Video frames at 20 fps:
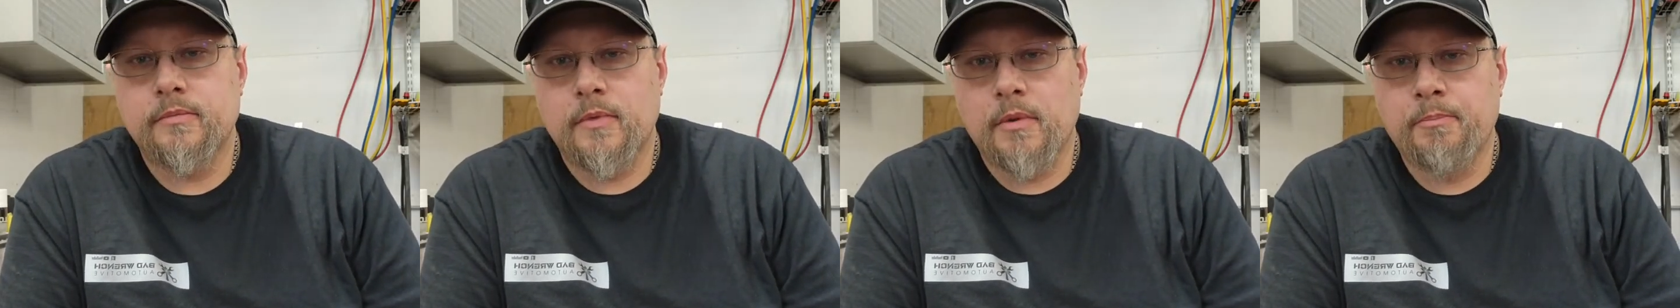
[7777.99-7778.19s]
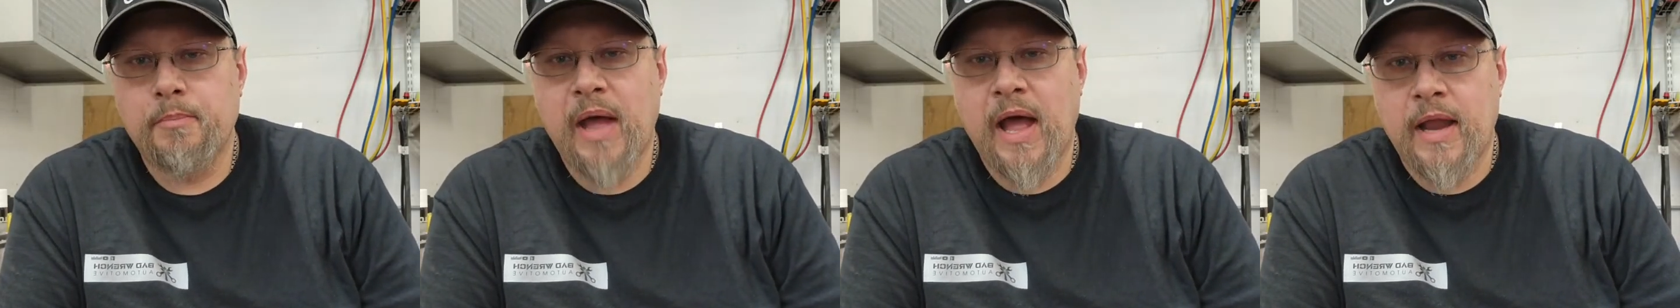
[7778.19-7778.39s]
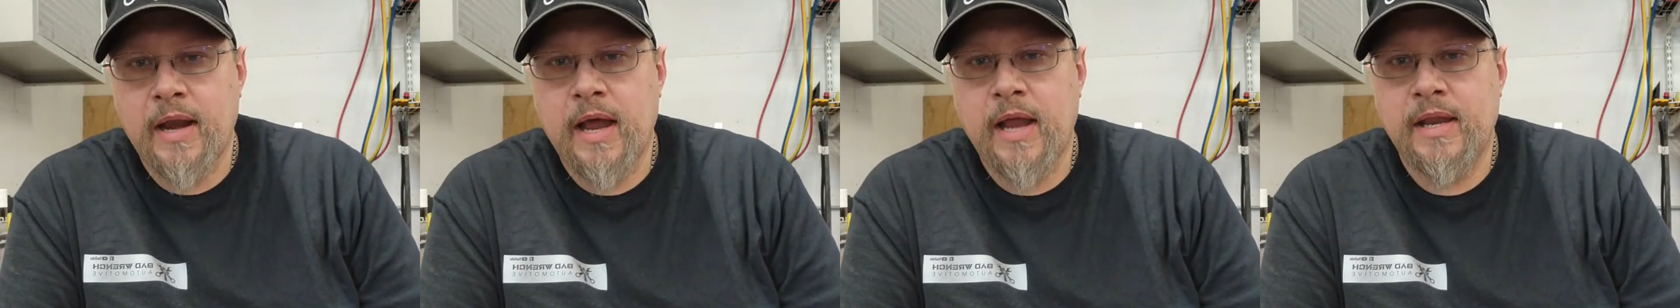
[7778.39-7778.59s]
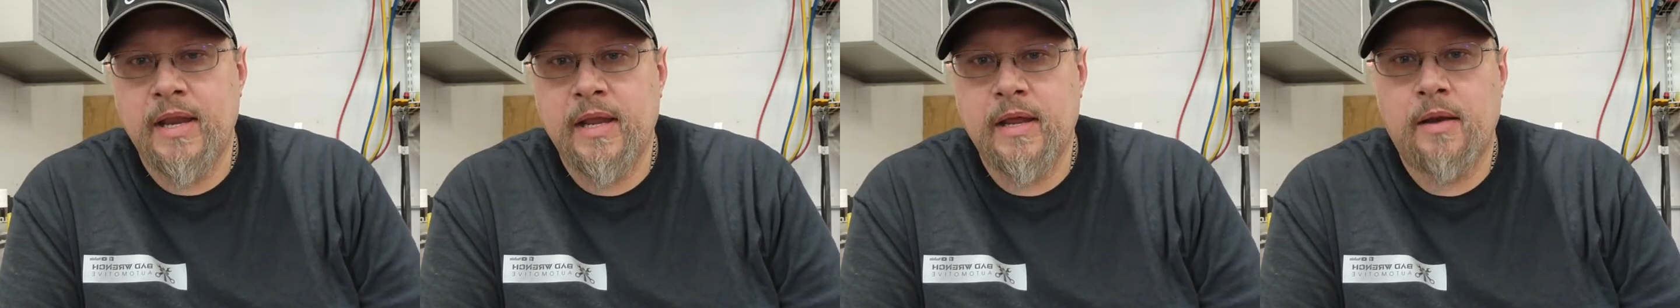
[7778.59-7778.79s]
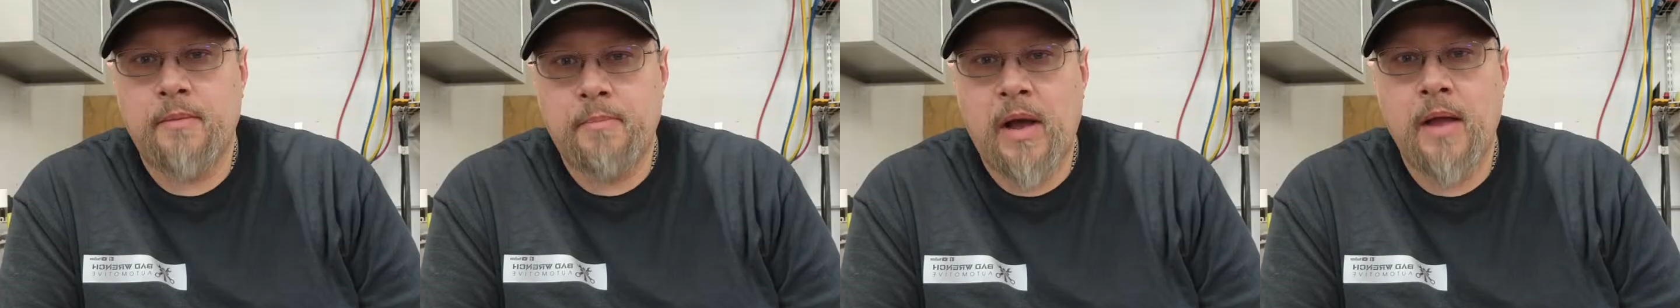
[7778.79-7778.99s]
bad
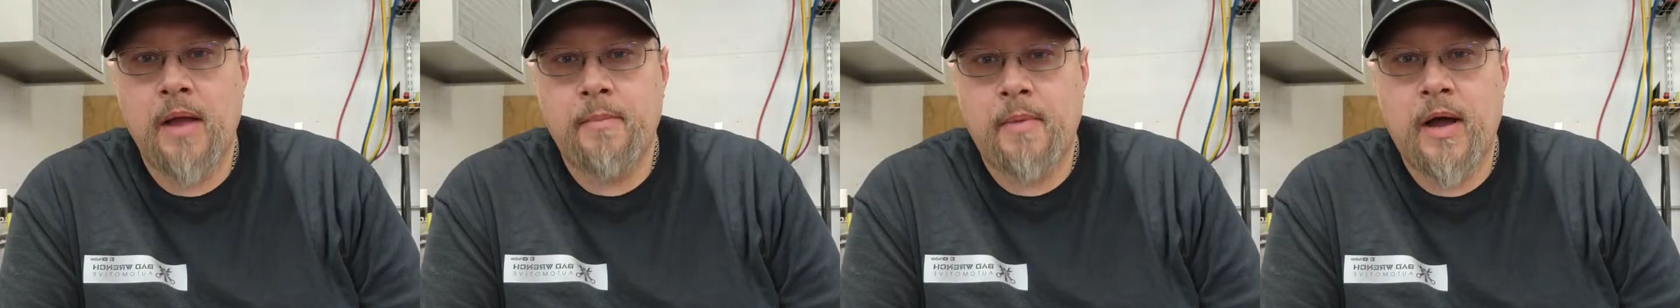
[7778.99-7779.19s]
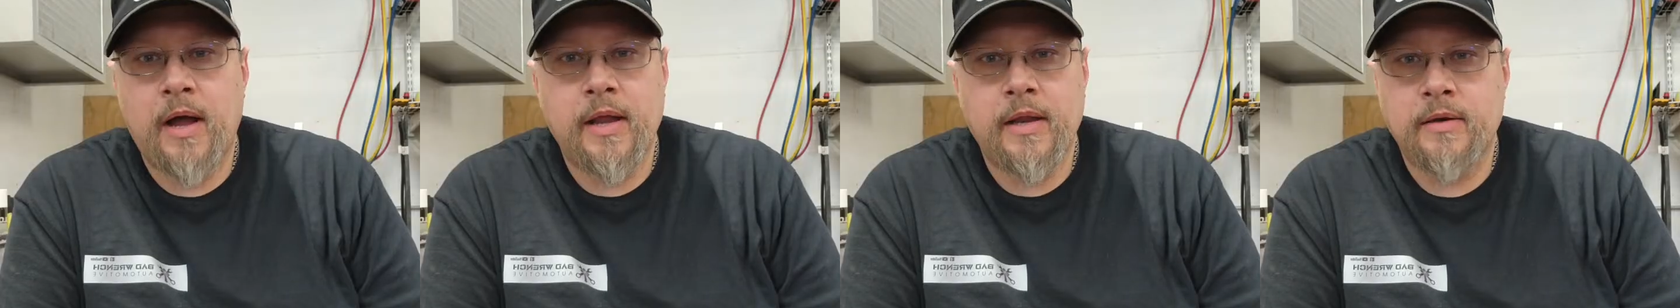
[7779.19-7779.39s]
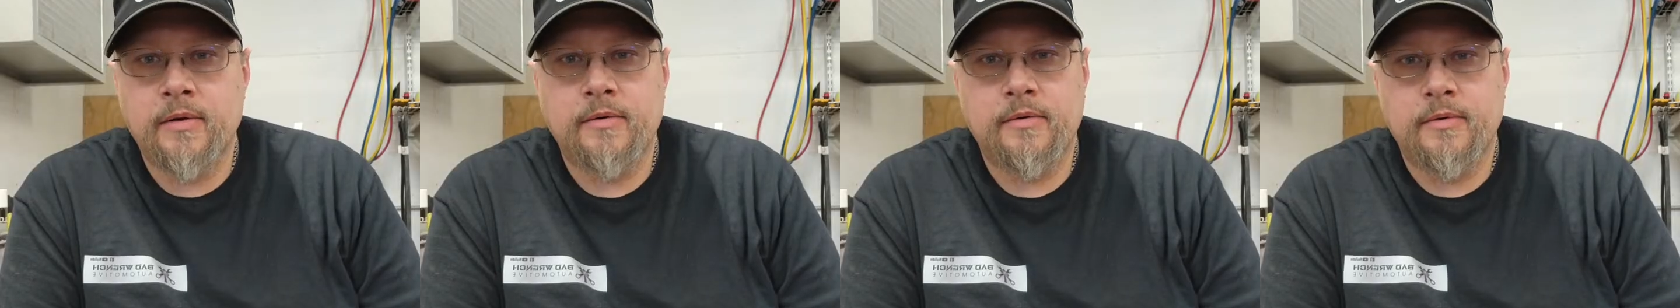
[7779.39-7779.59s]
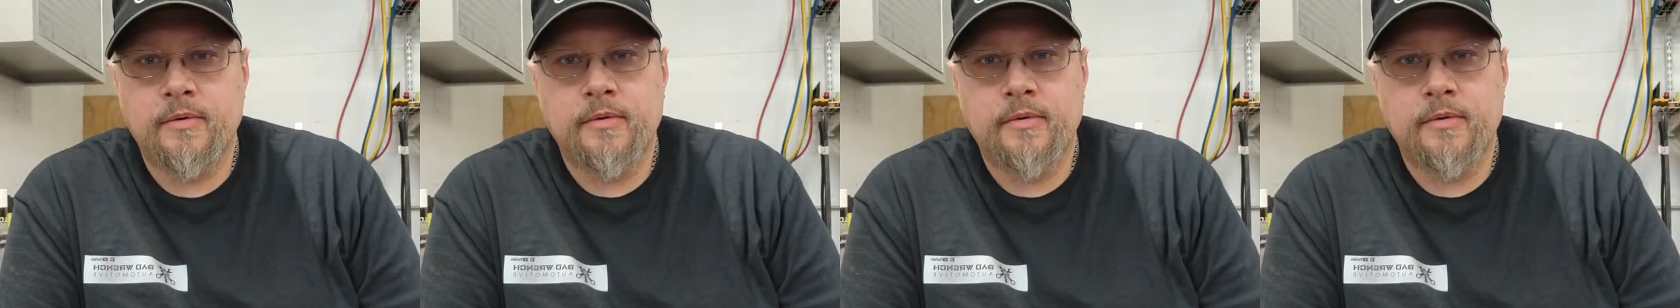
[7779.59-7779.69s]
idea in my mind.